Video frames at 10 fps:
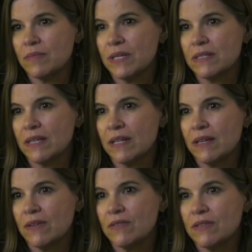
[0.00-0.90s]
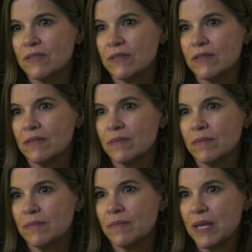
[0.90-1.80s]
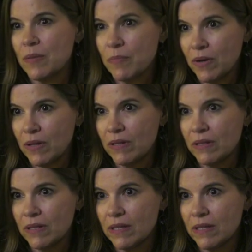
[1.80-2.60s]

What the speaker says: because I know these are people